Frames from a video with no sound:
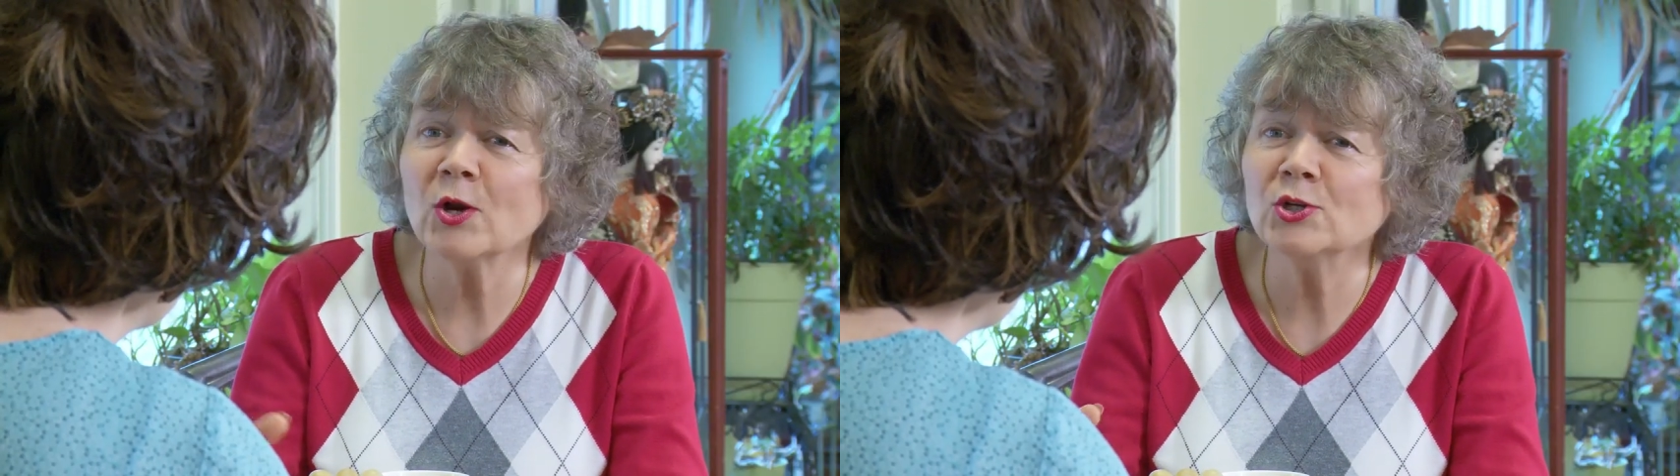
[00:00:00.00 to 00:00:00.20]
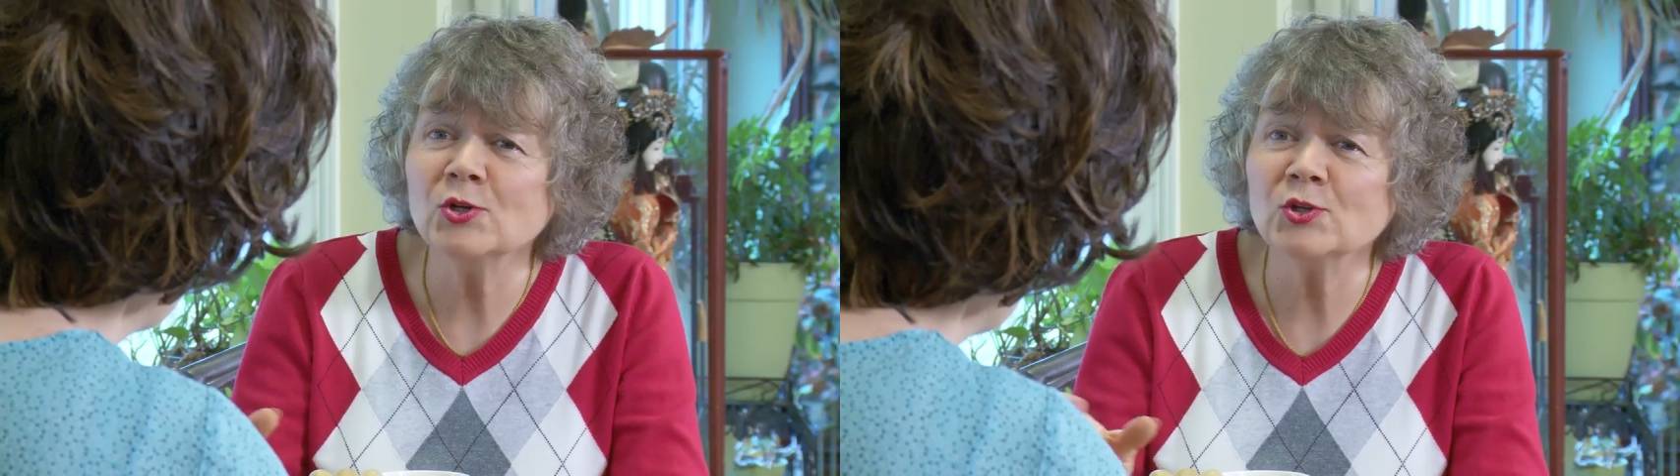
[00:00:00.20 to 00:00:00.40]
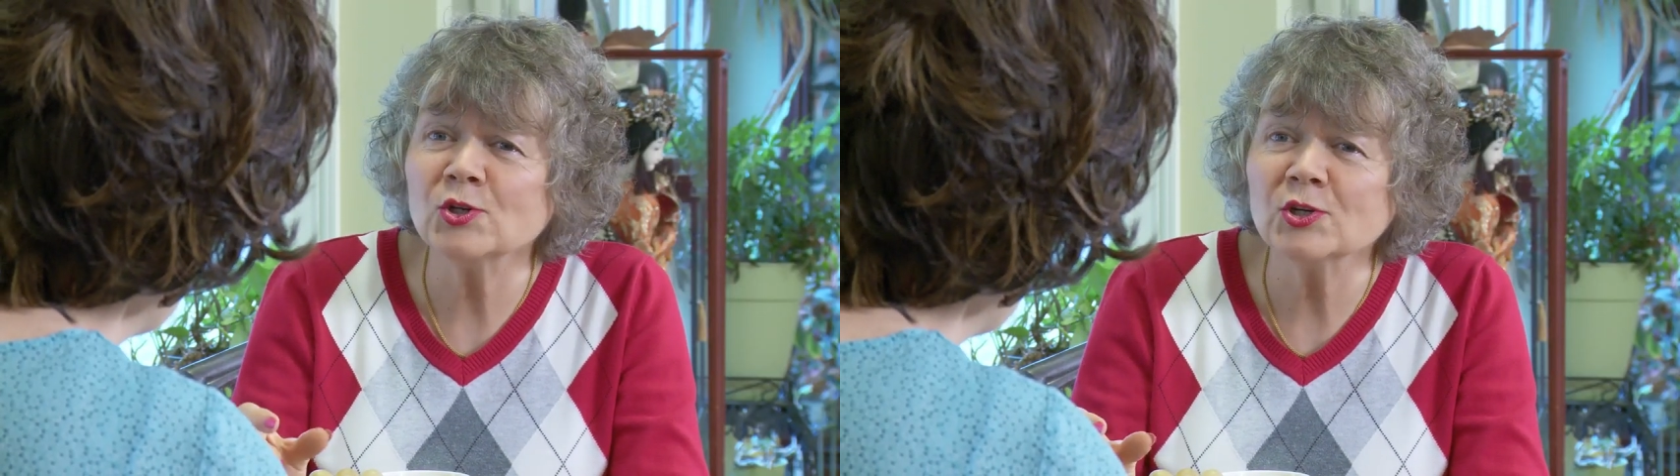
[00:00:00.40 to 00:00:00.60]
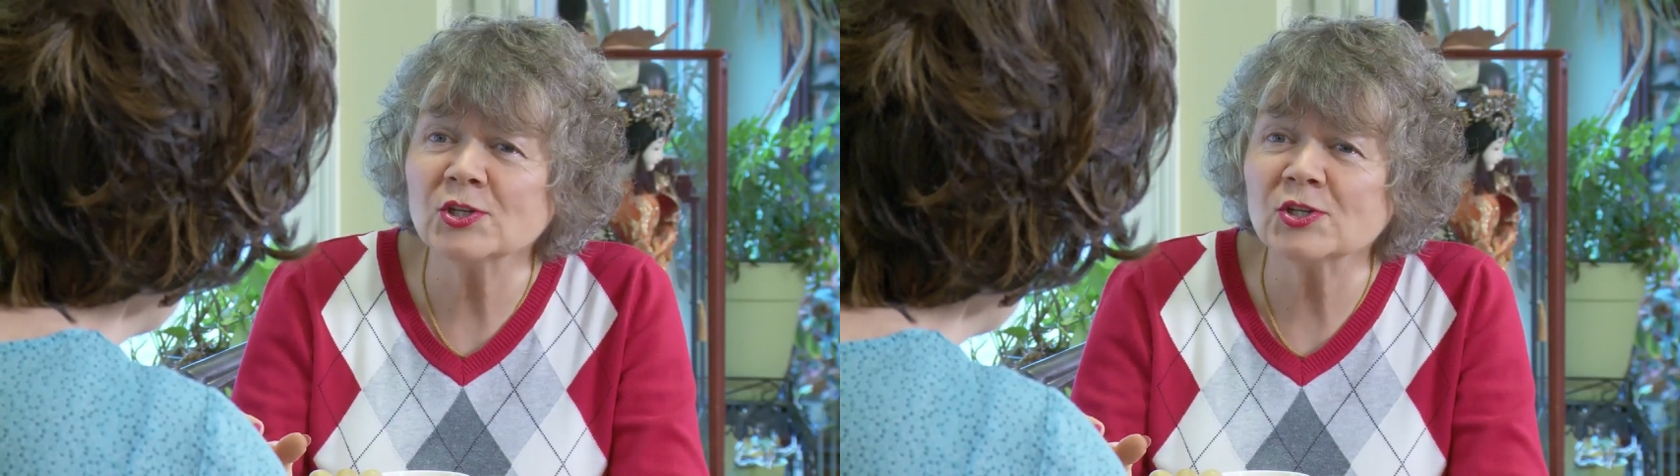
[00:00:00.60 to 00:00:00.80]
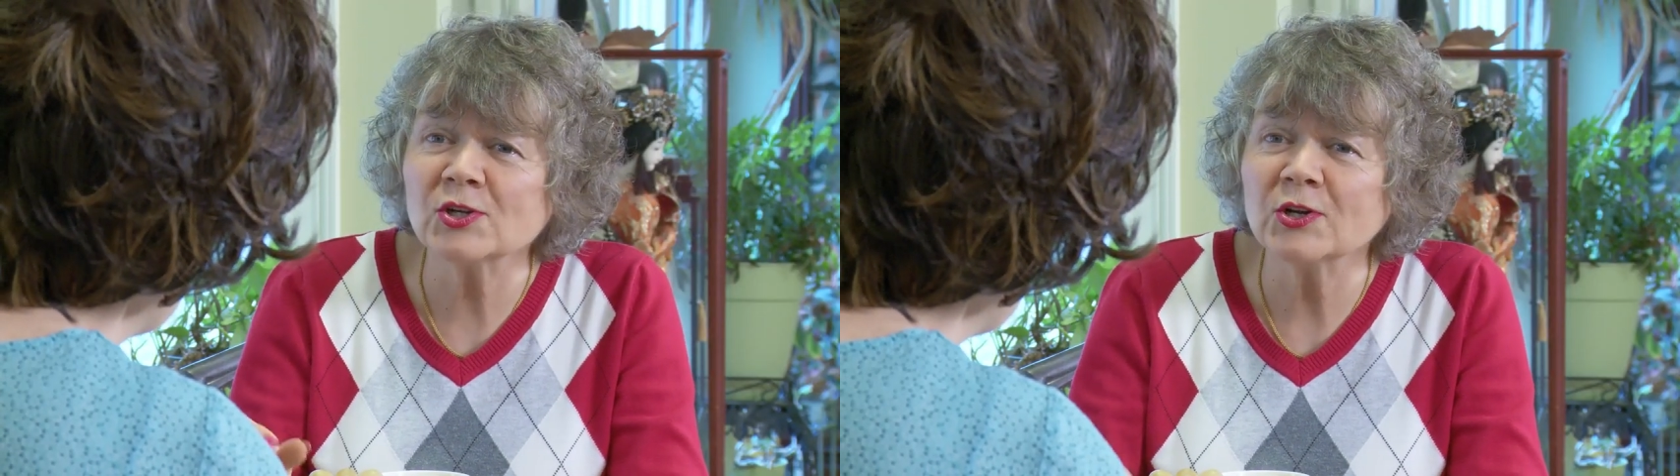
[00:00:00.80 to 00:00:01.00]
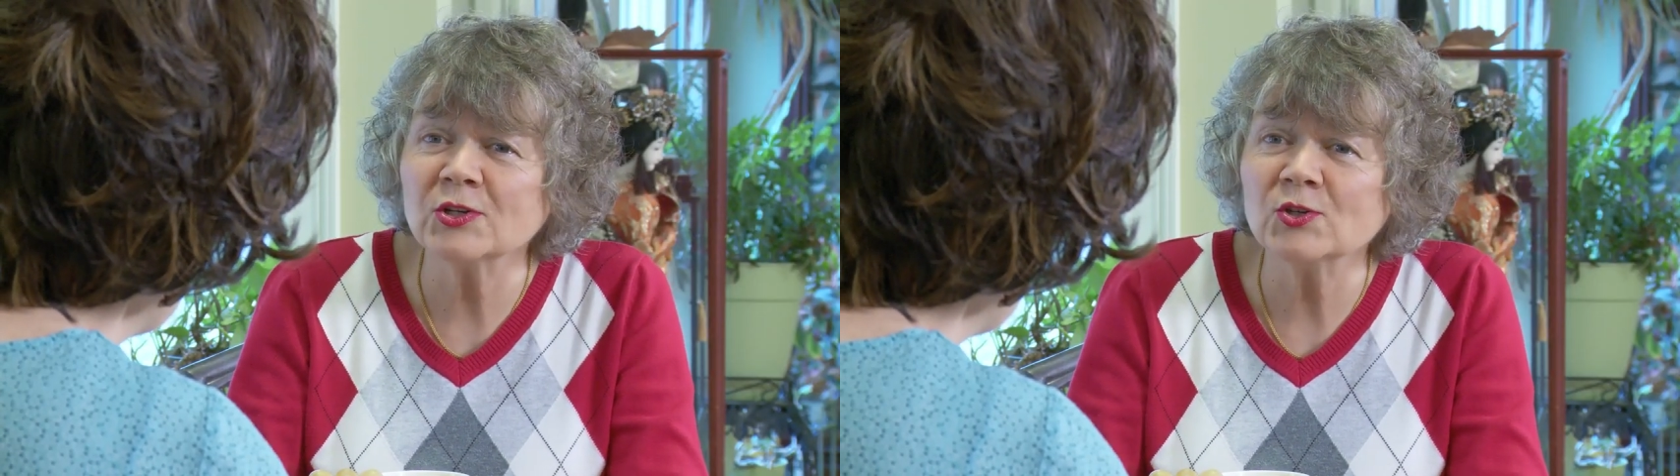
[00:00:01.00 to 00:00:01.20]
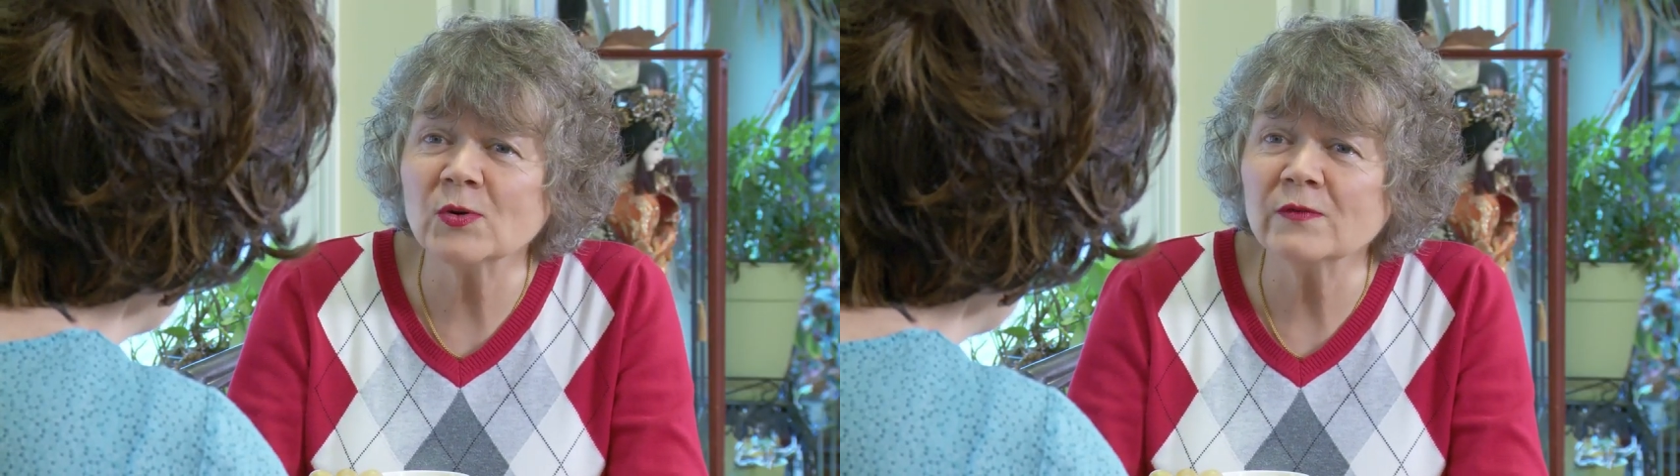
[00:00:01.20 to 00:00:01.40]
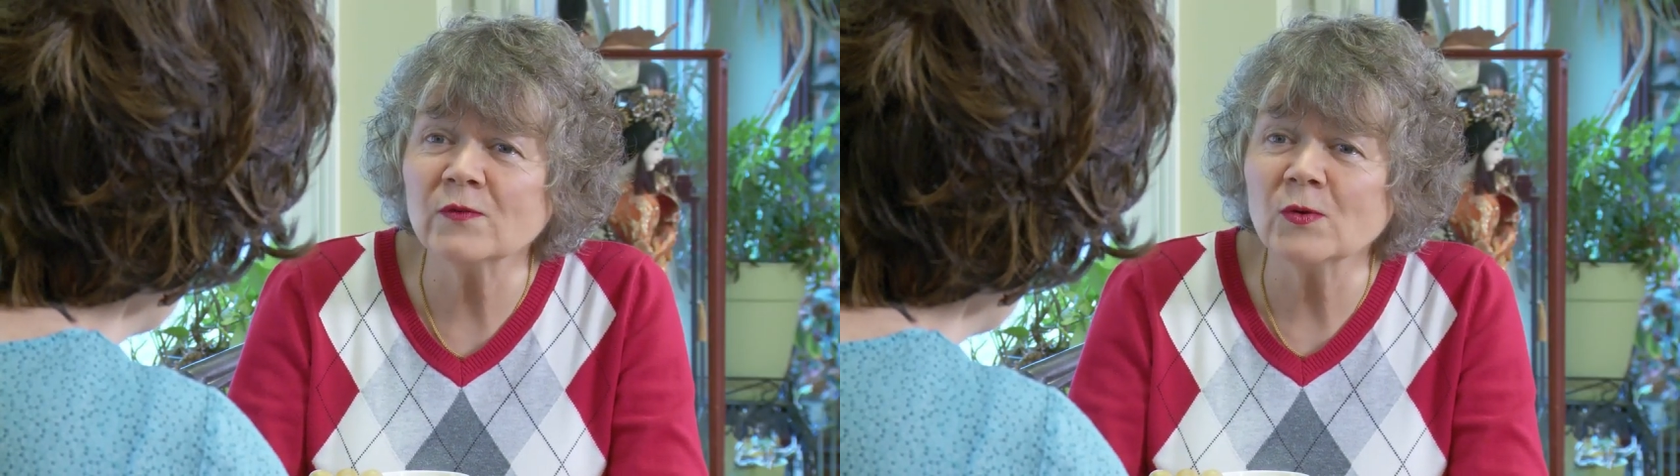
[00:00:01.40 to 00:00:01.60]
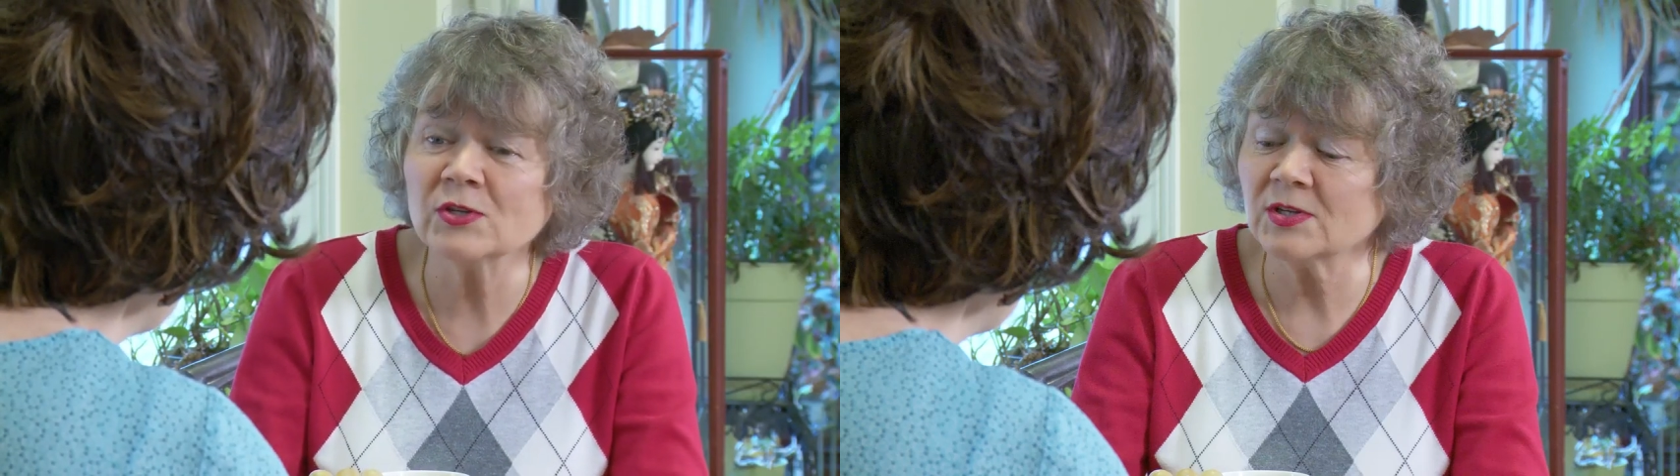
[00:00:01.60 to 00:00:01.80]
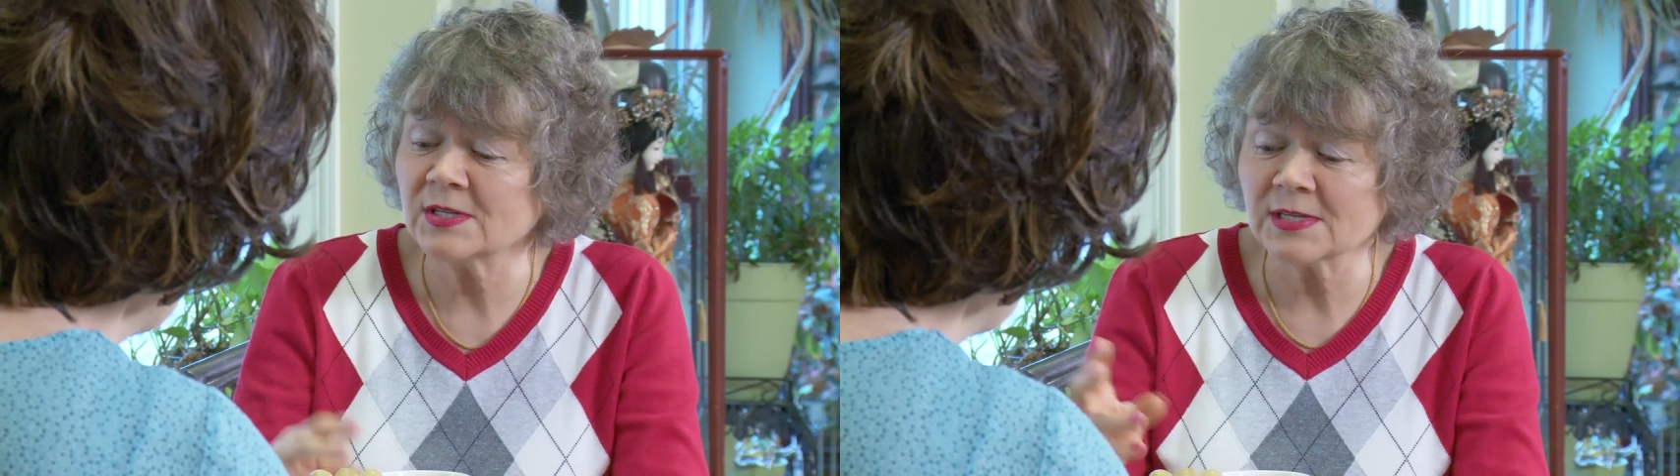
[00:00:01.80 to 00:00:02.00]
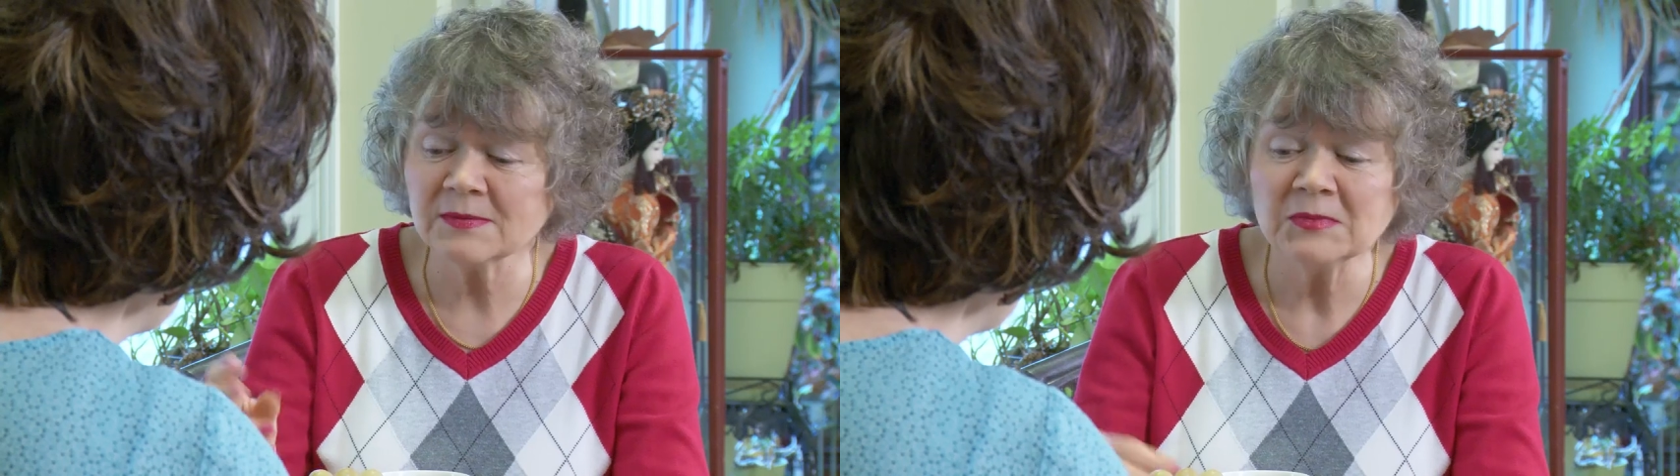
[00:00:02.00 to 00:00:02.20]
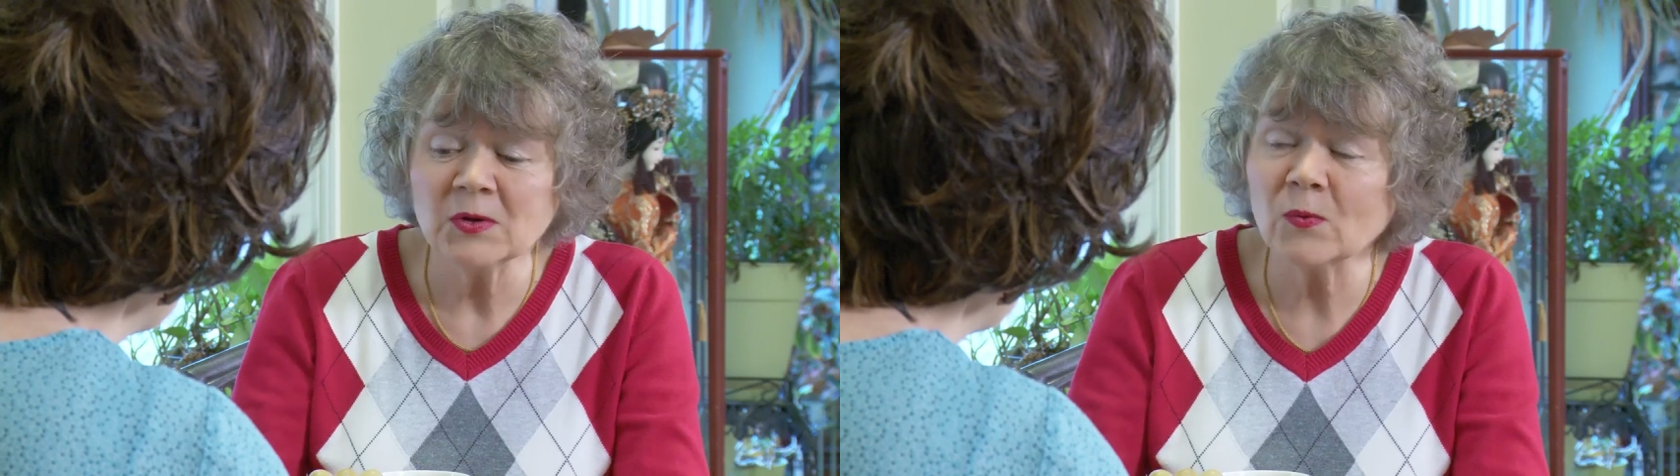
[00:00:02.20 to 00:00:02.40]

our two churches are going to join forces and